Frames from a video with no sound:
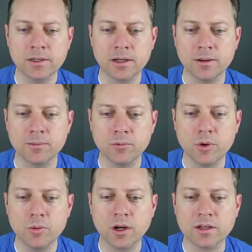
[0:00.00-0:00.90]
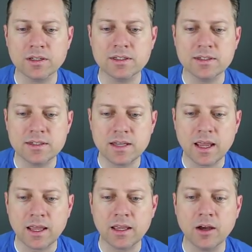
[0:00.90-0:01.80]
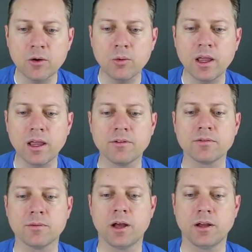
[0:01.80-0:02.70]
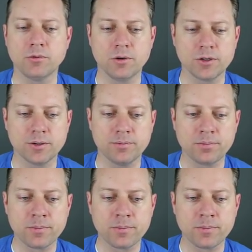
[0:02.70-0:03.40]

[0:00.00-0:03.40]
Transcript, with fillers: Um, we want to stay away from idol worship.